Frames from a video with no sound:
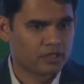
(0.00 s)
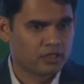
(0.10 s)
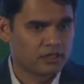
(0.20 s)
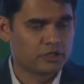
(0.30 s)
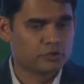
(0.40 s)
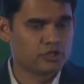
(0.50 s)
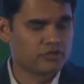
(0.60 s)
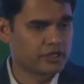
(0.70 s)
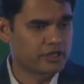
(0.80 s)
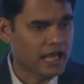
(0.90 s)
Then you give
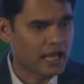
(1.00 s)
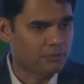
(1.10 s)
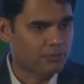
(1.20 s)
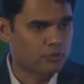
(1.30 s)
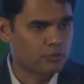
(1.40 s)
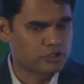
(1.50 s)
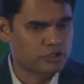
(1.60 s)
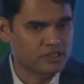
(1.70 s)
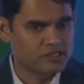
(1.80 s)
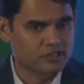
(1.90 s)
her an app which
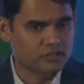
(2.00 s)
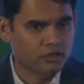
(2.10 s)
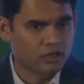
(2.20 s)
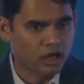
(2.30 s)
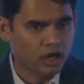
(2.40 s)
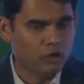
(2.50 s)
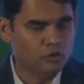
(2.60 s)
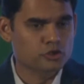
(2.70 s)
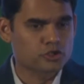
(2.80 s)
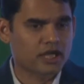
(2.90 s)
tells her how
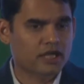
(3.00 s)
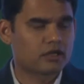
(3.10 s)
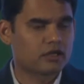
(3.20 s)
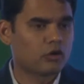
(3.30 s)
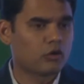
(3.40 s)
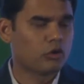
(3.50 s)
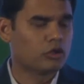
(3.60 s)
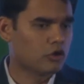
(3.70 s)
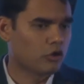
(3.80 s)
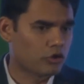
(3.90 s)
to track all
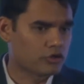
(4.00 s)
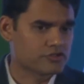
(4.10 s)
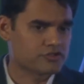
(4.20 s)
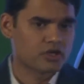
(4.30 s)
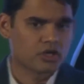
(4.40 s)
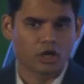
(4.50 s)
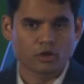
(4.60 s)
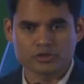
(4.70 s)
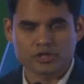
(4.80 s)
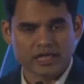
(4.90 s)
her orders, how
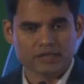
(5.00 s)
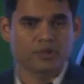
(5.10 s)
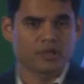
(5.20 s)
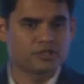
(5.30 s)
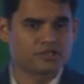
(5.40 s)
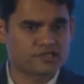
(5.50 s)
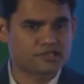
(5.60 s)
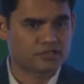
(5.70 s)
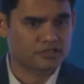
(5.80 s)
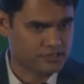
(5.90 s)
to collect payments,
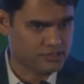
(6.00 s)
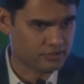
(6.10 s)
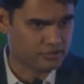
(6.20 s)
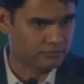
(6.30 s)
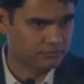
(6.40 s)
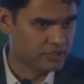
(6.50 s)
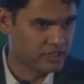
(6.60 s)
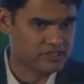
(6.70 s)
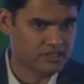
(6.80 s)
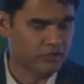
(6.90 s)
etc., etc.
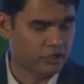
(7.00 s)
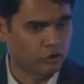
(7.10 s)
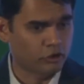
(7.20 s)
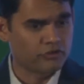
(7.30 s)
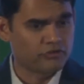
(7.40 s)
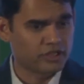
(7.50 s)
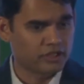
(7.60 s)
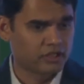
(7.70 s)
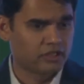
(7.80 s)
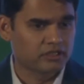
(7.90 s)
Somewhere along the
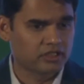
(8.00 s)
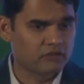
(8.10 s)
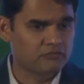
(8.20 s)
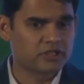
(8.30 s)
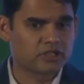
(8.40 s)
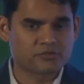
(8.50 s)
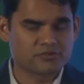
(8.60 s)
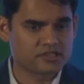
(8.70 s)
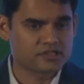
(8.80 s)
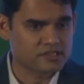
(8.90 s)
way, the government
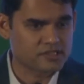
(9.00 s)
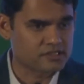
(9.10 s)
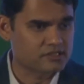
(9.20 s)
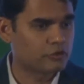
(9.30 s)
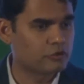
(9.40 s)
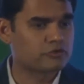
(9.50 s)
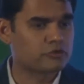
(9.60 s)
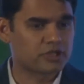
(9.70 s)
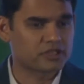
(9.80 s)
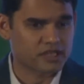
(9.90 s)
comes in and says, now you have
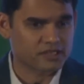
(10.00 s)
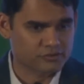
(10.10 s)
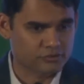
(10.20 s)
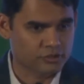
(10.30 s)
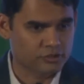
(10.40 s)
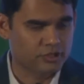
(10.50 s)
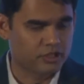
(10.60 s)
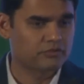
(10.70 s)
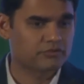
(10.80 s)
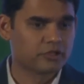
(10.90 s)
to pay taxes on her
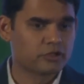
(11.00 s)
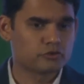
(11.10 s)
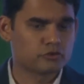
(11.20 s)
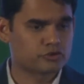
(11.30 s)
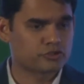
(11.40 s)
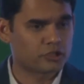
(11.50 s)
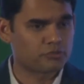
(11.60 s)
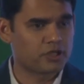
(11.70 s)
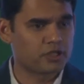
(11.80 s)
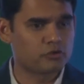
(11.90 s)
behalf. So you
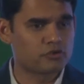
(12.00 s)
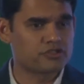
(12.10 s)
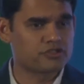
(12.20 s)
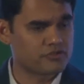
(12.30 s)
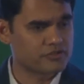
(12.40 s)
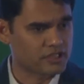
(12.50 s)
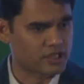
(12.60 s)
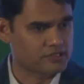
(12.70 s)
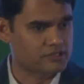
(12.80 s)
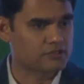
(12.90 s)
start paying goods and service
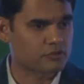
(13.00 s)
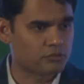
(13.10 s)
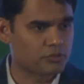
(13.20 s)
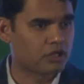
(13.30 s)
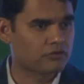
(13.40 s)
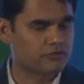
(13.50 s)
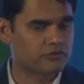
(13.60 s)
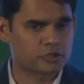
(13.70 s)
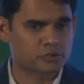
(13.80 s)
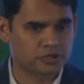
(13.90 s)
taxes on behalf of
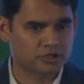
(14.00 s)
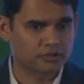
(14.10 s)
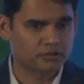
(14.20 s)
Hashmita.